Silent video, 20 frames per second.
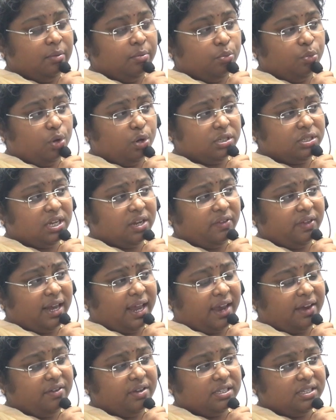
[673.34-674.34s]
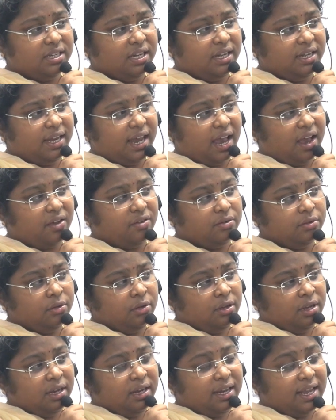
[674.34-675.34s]
Most of the languages in India have
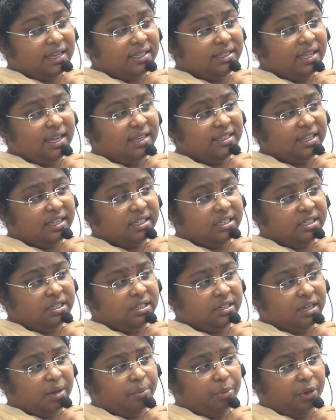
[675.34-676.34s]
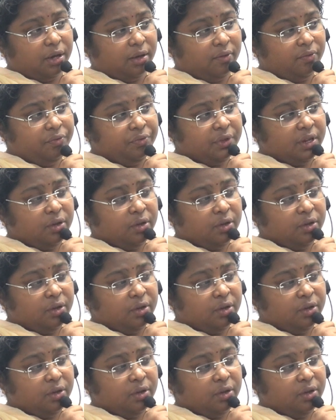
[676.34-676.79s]
less than such number.